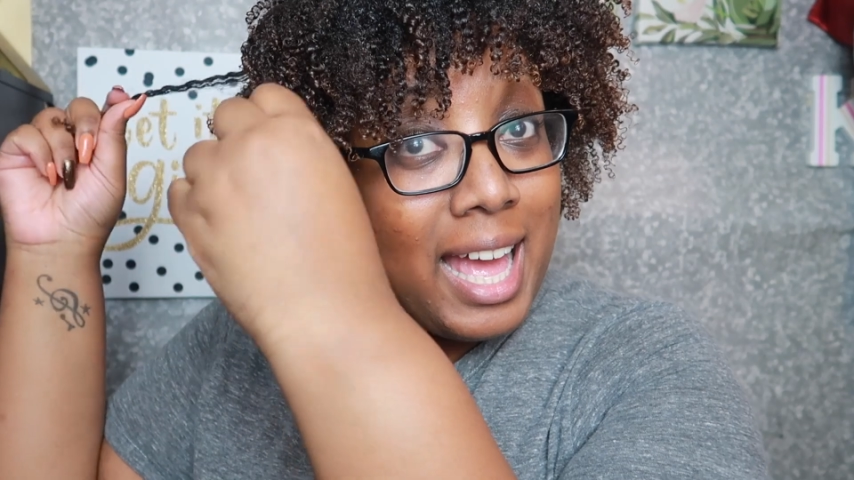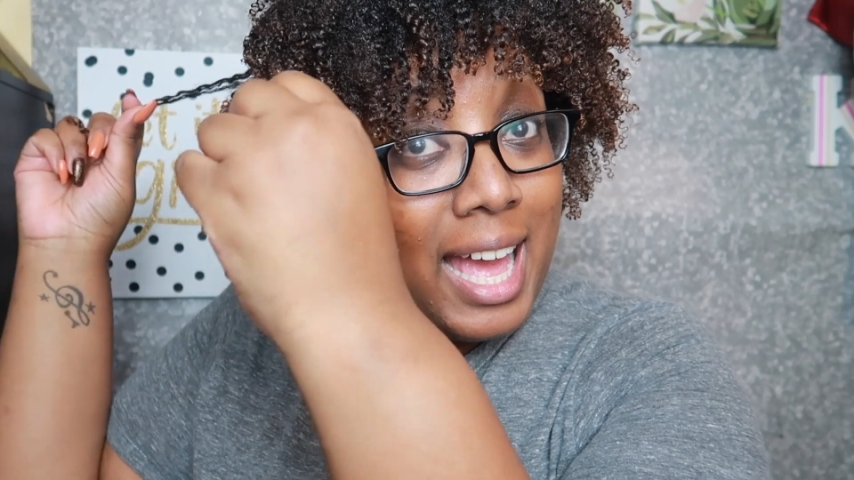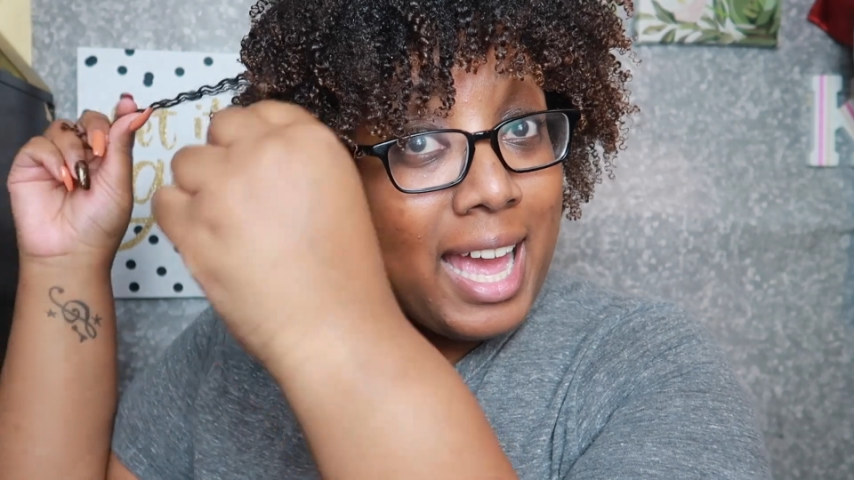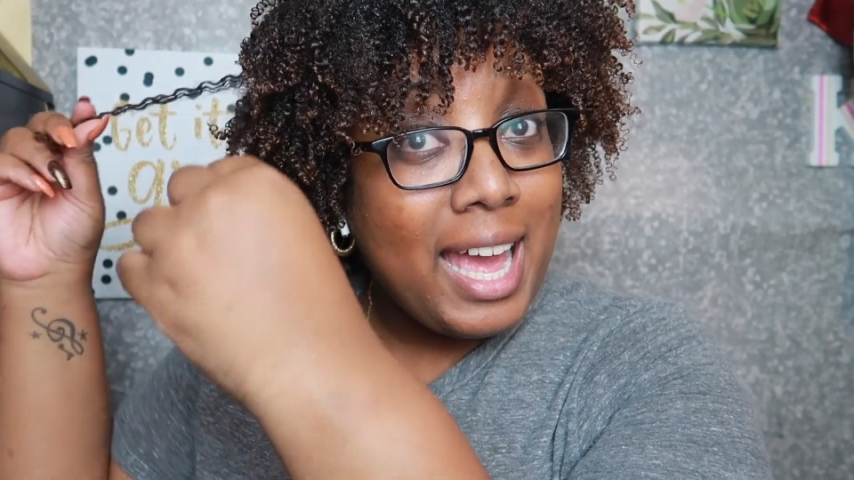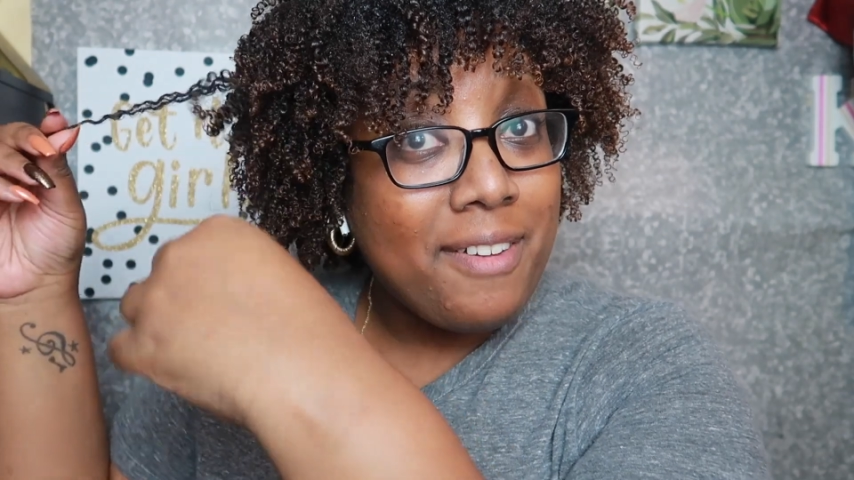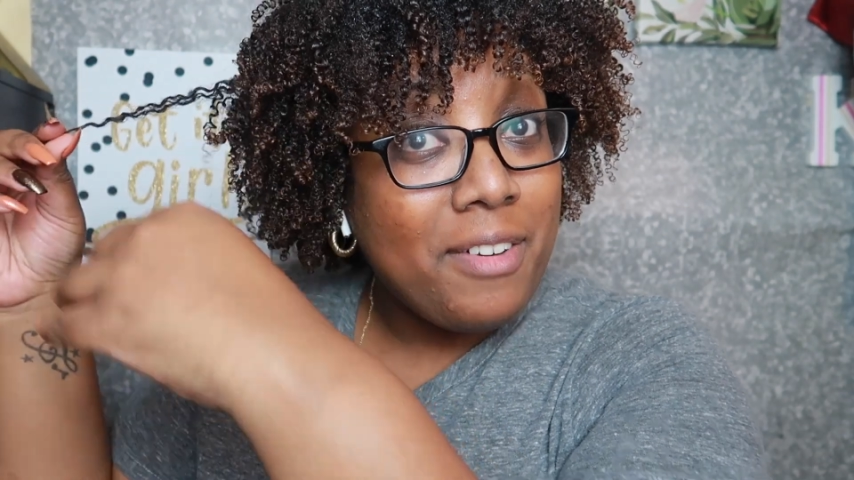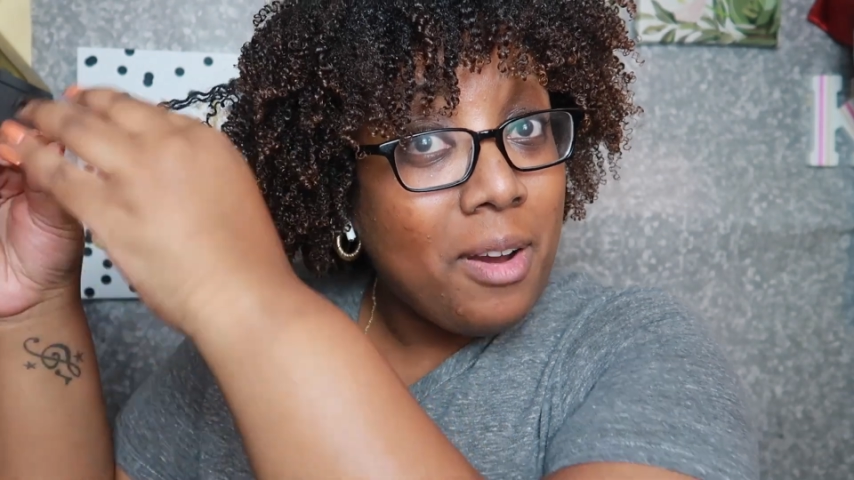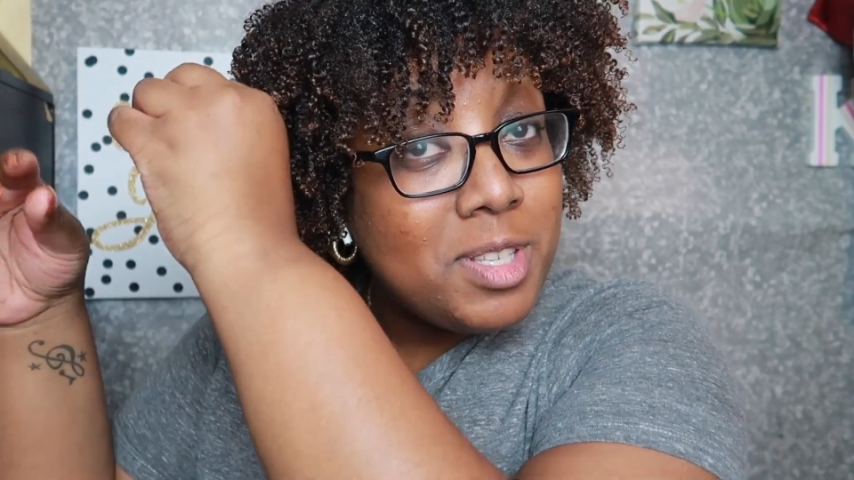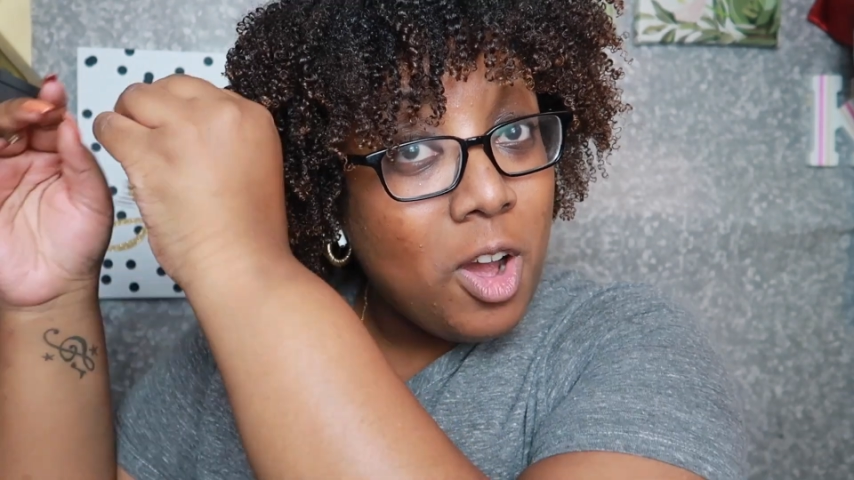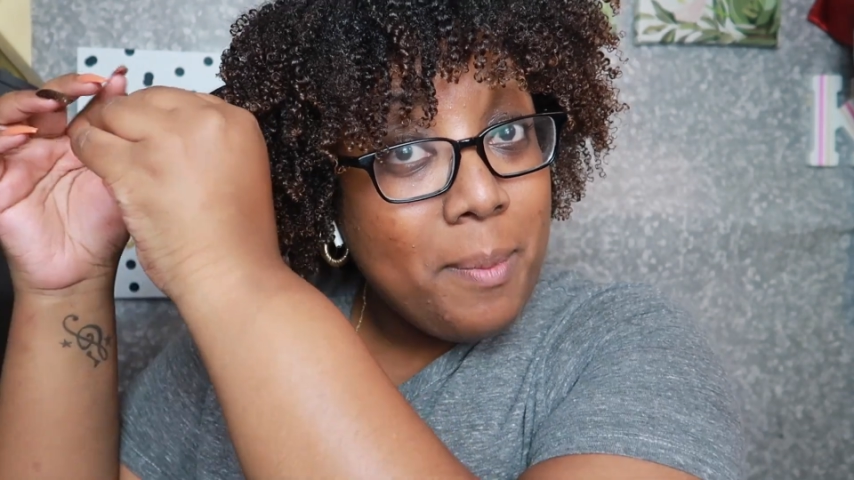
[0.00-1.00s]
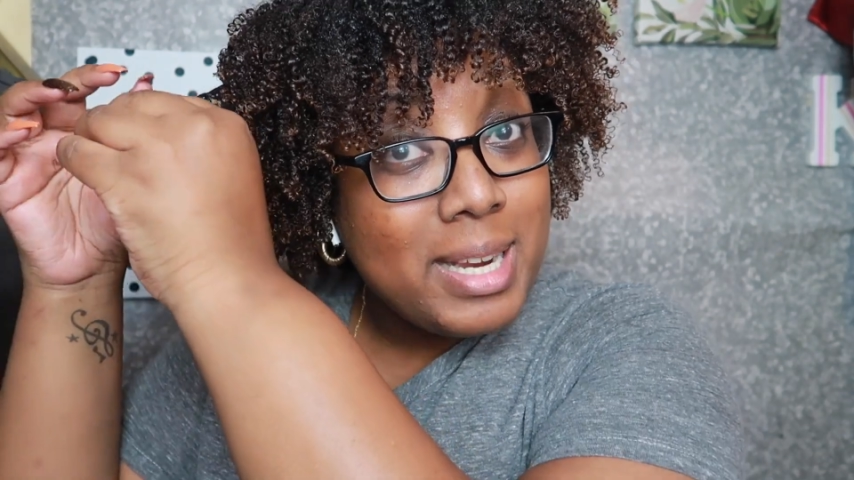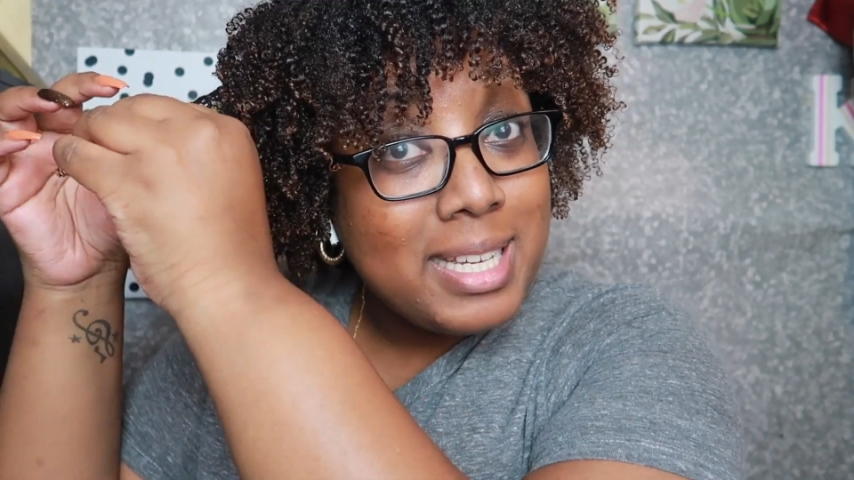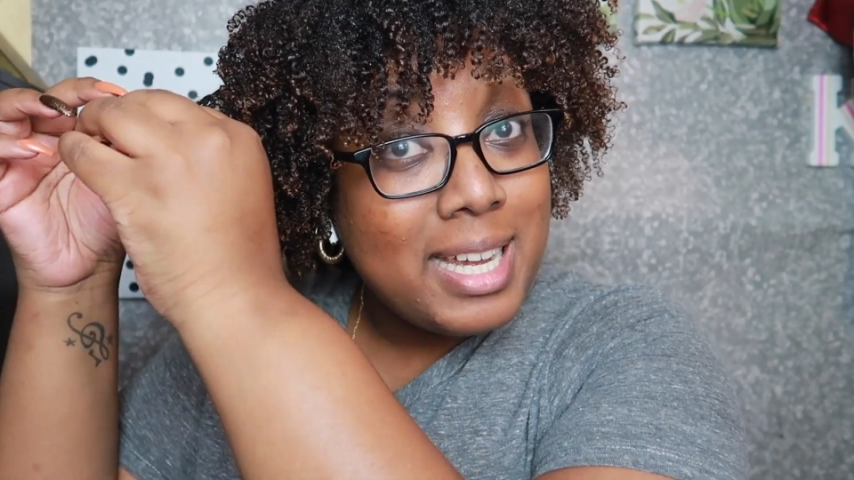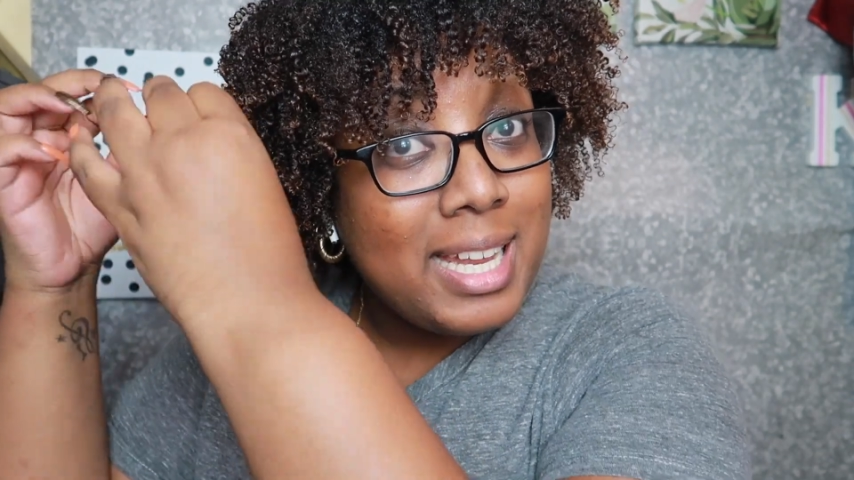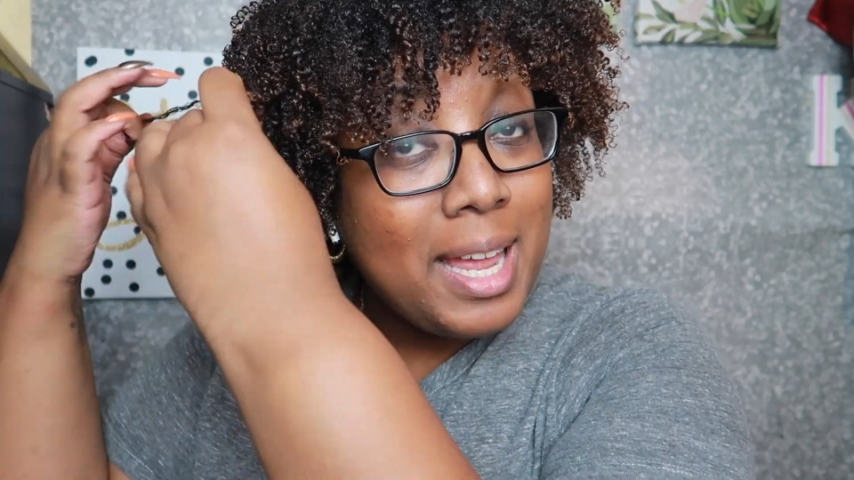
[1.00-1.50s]
I have so
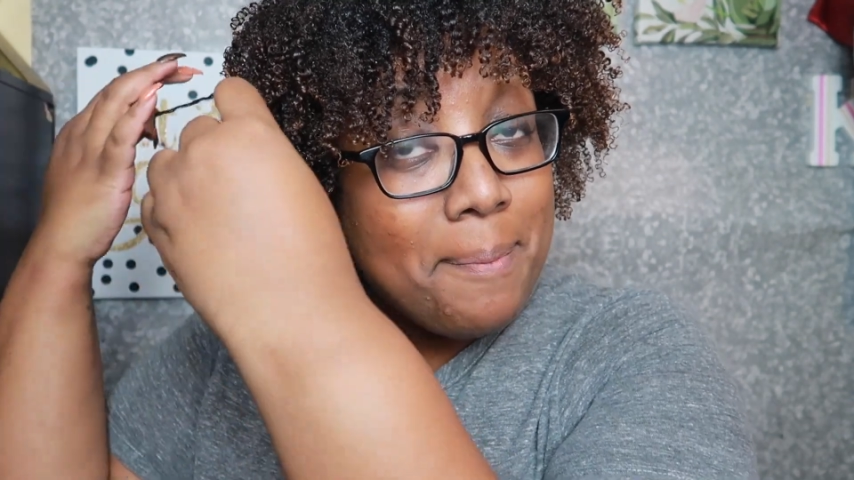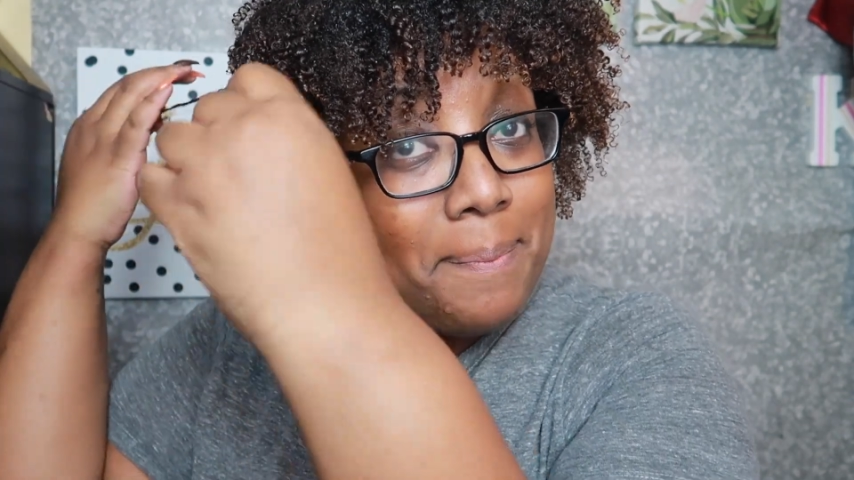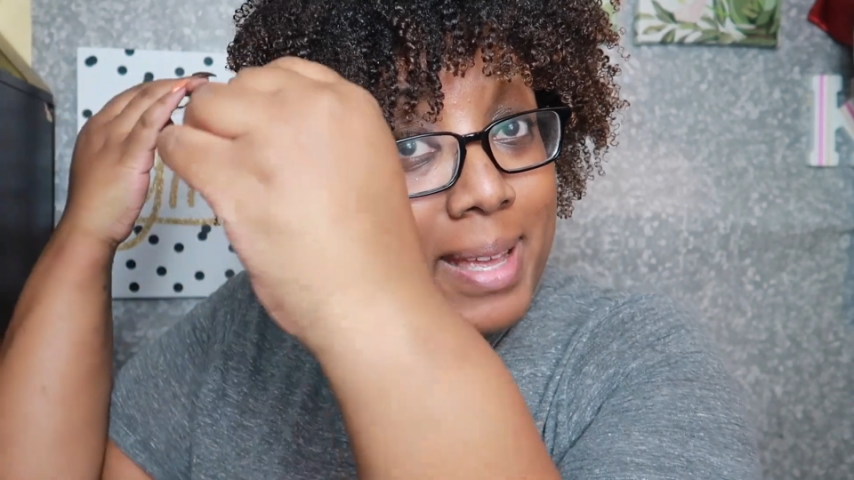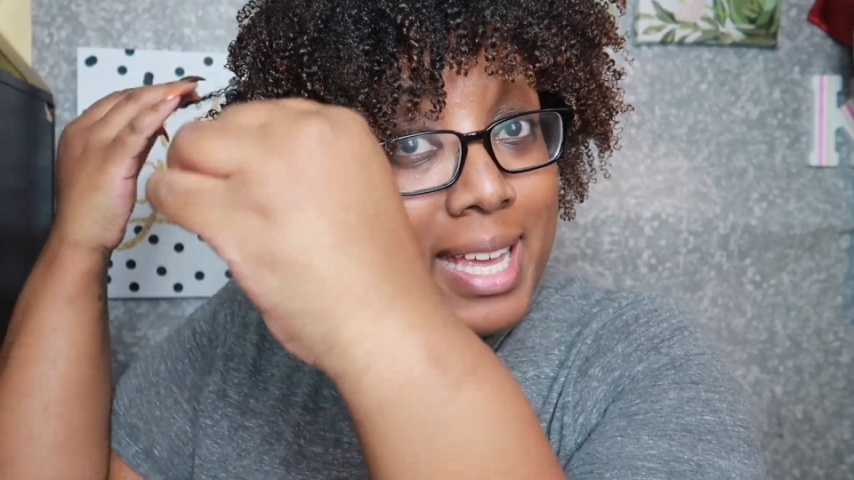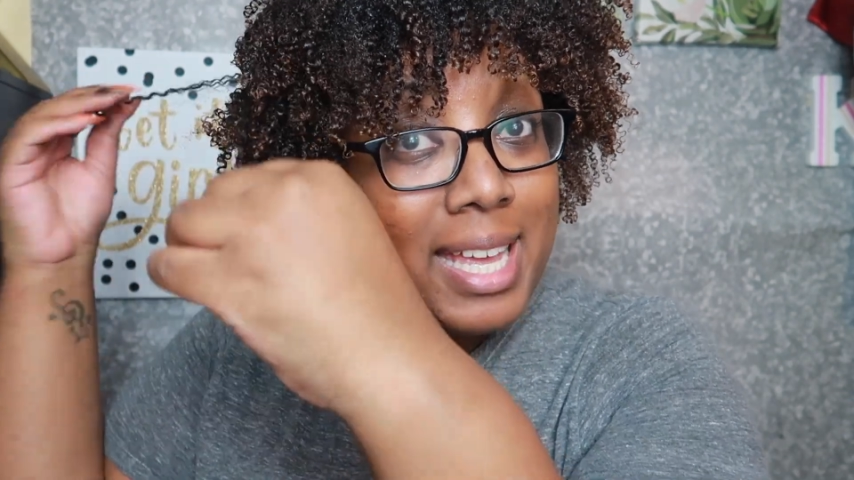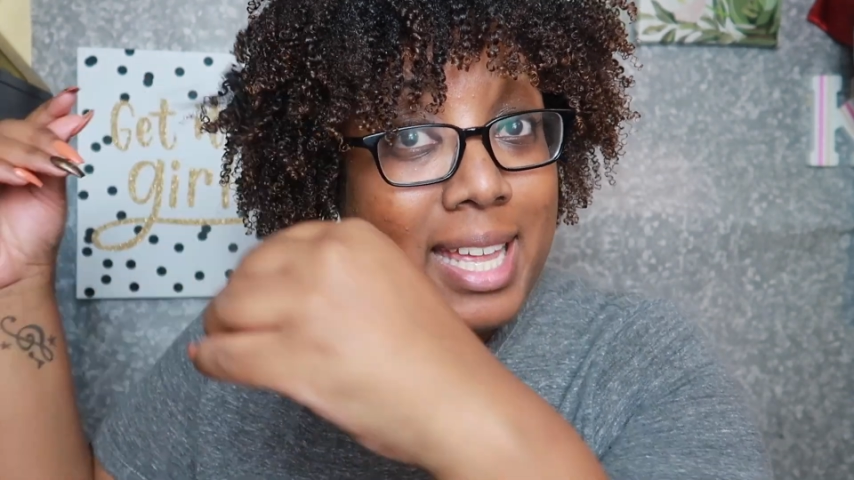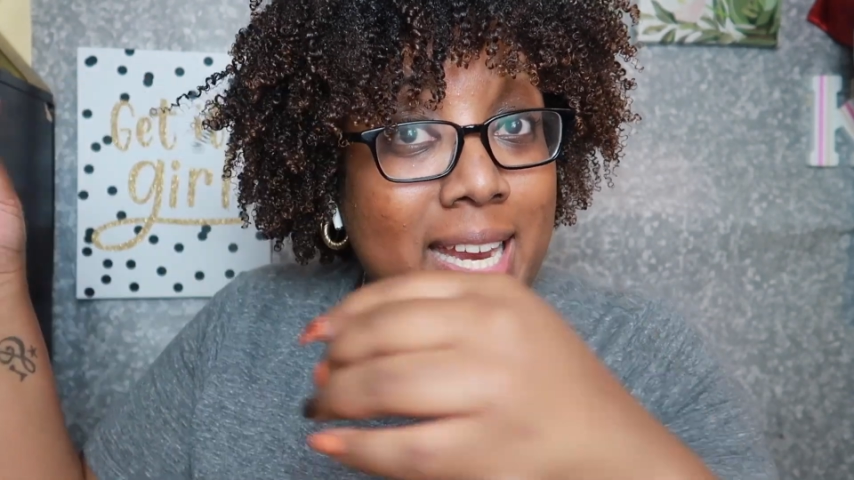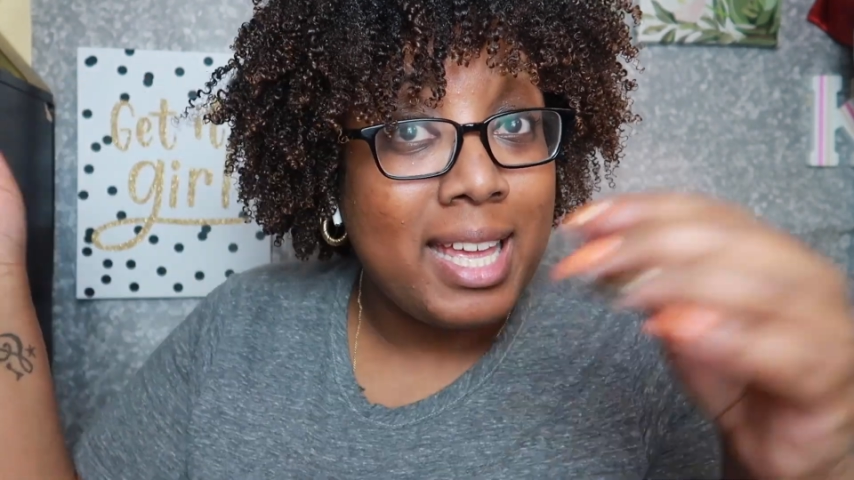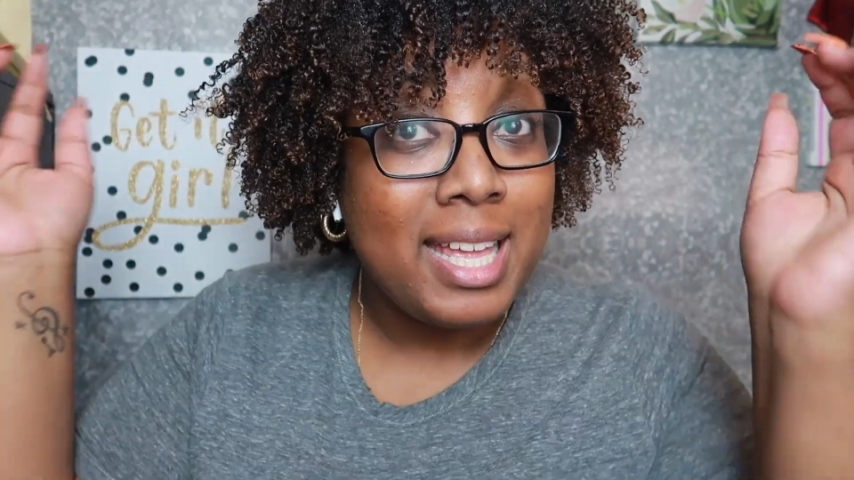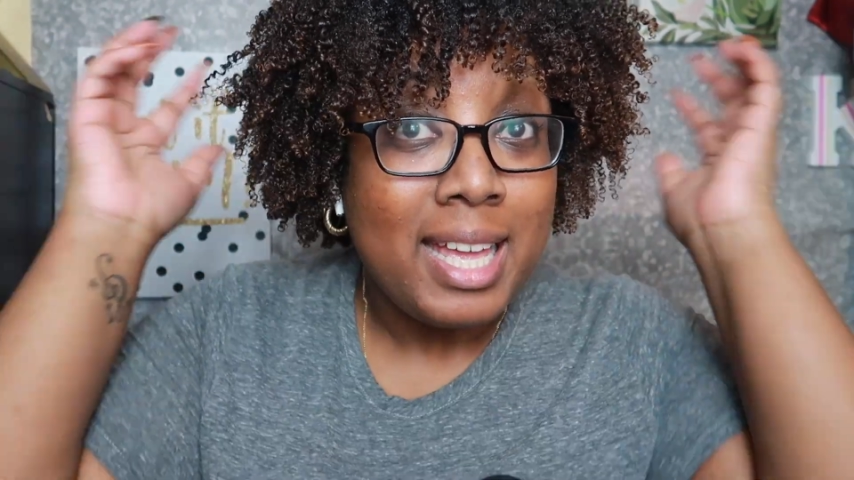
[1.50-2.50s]
much clumping.